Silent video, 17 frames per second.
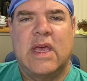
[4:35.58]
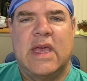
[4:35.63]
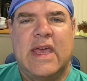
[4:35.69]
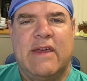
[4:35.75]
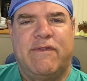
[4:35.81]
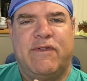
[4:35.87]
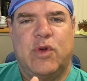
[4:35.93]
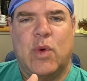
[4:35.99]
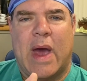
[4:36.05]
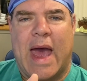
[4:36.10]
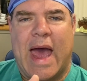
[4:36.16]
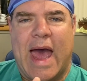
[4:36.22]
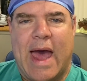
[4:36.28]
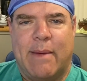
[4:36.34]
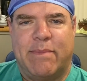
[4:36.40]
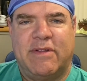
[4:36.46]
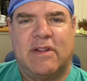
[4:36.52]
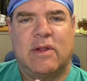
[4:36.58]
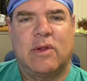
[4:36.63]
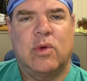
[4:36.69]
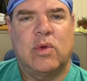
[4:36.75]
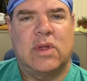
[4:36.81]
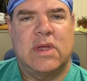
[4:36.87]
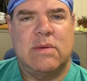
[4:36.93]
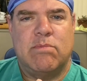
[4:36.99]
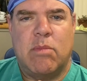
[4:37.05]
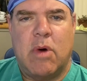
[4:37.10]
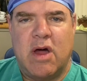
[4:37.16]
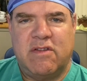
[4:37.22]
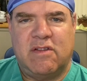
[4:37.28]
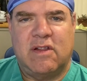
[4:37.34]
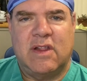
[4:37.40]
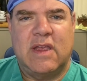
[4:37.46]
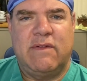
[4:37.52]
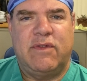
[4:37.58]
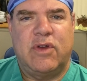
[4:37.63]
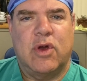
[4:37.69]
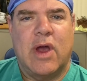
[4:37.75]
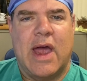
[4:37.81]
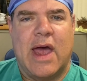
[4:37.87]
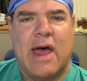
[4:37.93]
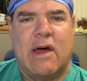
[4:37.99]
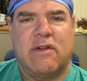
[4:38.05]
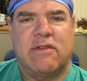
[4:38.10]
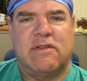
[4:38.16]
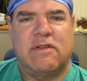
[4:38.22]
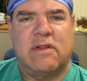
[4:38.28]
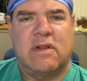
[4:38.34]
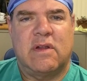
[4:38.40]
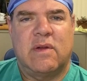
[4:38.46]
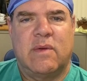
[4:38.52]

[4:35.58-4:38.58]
If you absolutely must leave your house,